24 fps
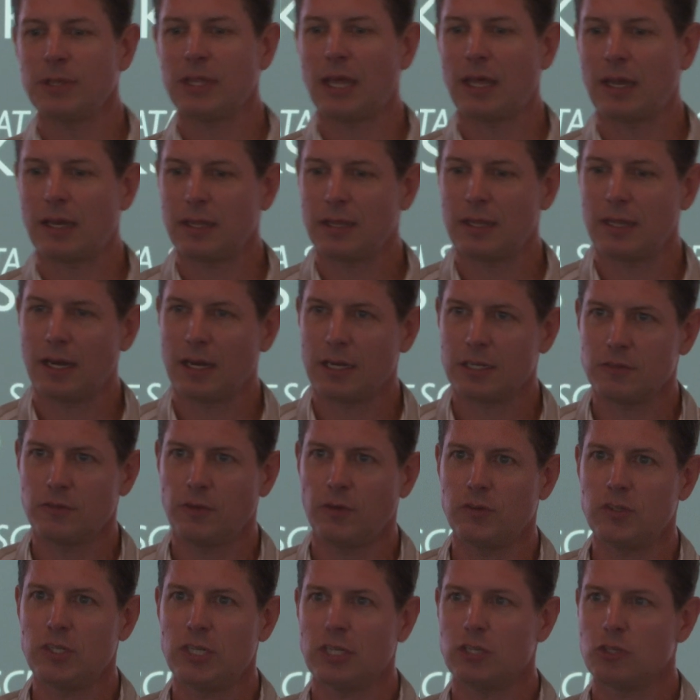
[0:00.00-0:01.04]
of that in the next
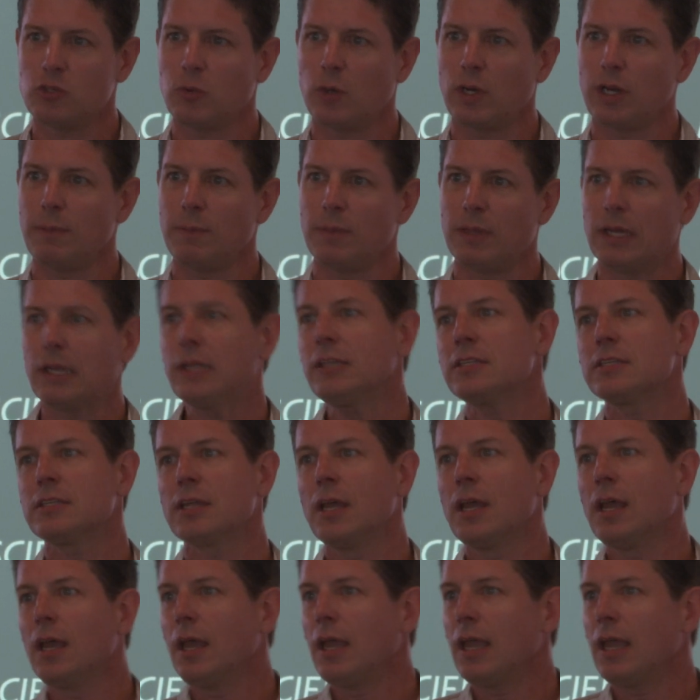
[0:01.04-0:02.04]
15, 20 minutes.